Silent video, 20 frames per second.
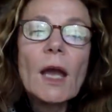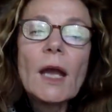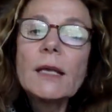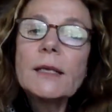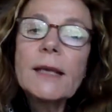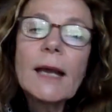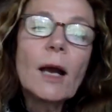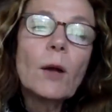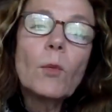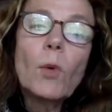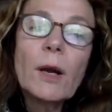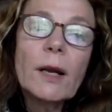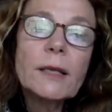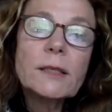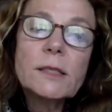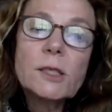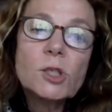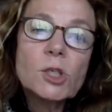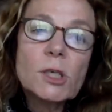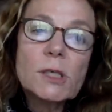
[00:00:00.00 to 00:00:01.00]
Not wanting
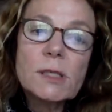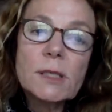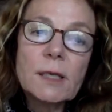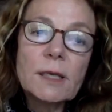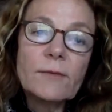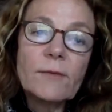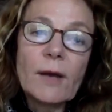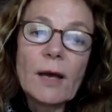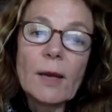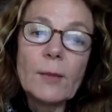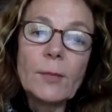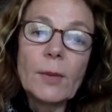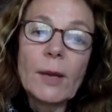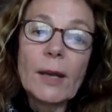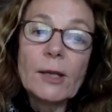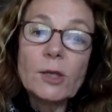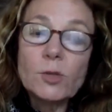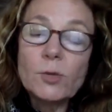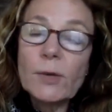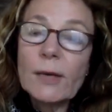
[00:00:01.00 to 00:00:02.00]
to just give up, I
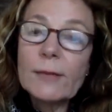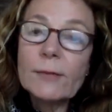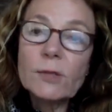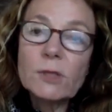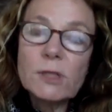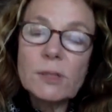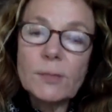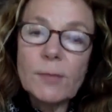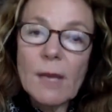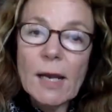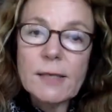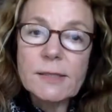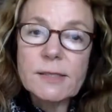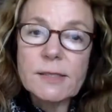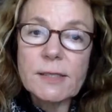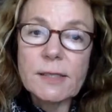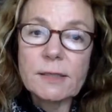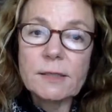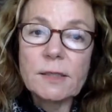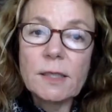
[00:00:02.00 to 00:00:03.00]
traveled to
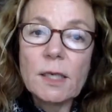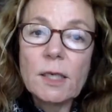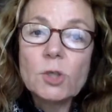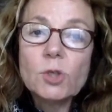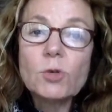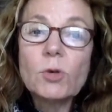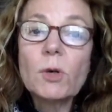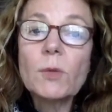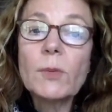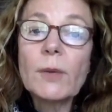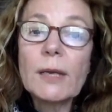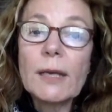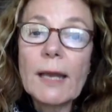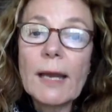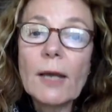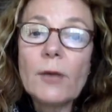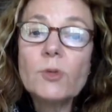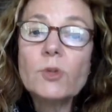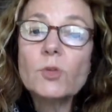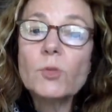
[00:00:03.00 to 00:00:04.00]
Boston to a
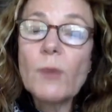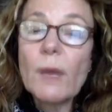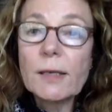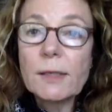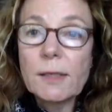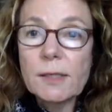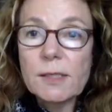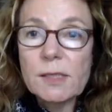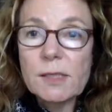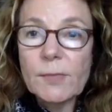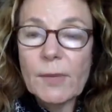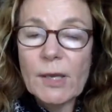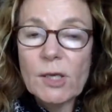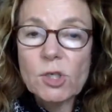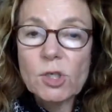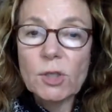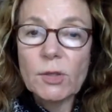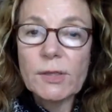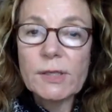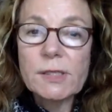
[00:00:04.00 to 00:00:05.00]
renowned retina
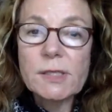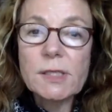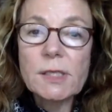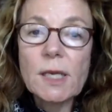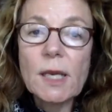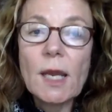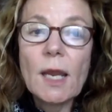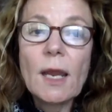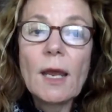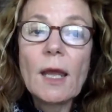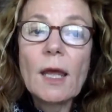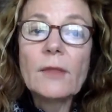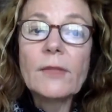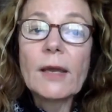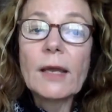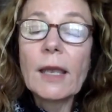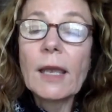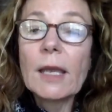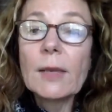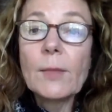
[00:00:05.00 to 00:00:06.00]
specialist
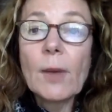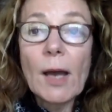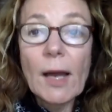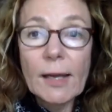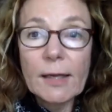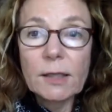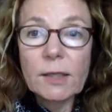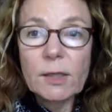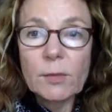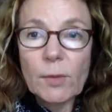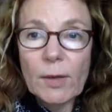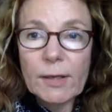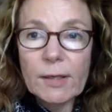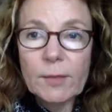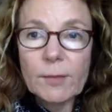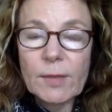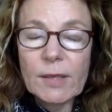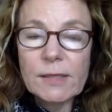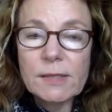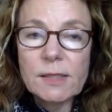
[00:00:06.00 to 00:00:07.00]
that came highly
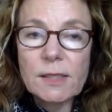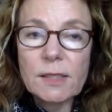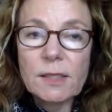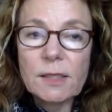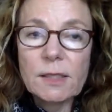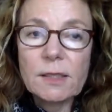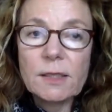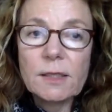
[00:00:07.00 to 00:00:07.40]
recommended.